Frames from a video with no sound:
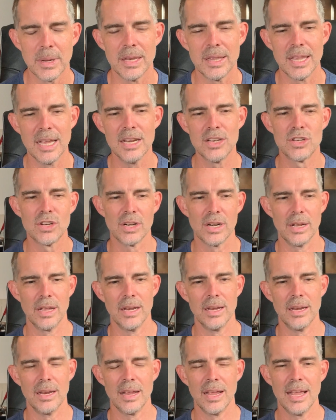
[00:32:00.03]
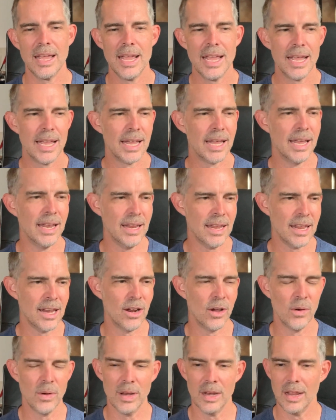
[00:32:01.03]
But then, and
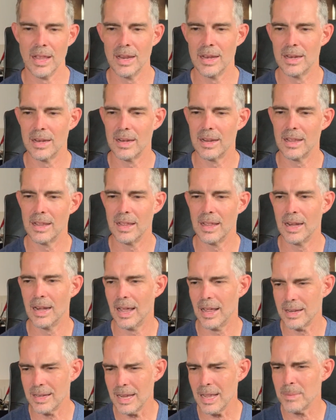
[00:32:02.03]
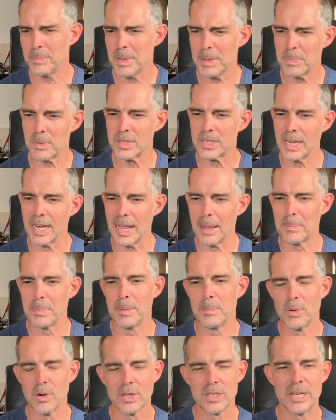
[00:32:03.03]
people said
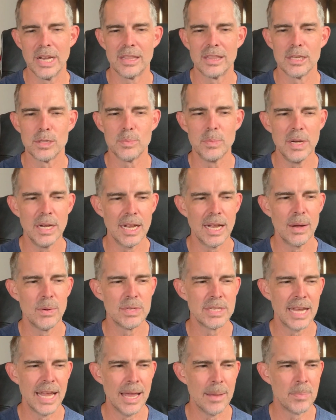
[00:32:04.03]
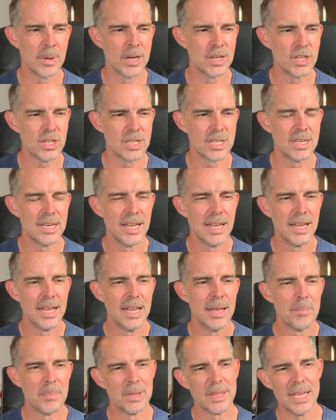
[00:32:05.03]
happy birthday at this meeting I was at,
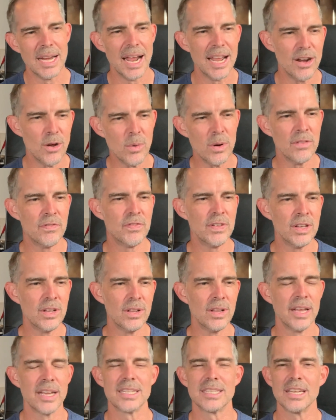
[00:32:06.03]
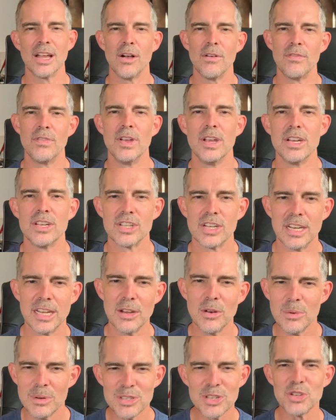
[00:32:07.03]
but then I don't want to feel like selfish. And,
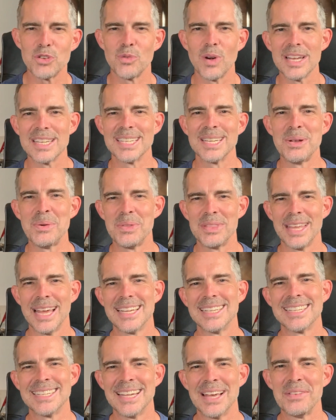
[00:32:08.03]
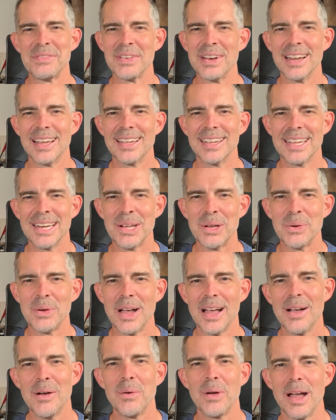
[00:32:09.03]
you know, he was just wrestling with that stuff. And I, you
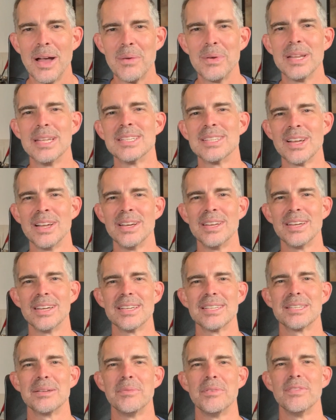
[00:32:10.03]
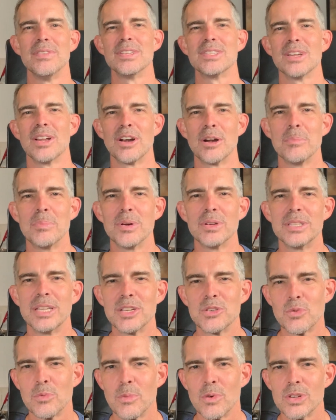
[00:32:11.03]
know, how it is on some of us on our
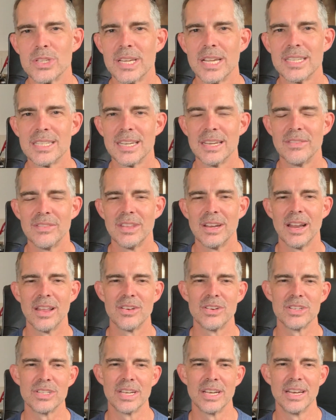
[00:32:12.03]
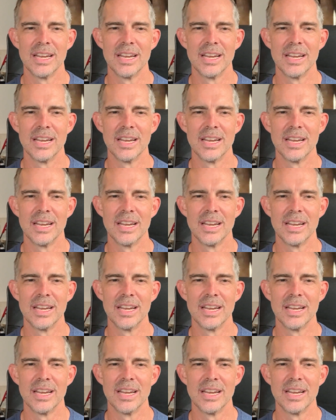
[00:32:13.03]
birthdays, we're more sensitive than others.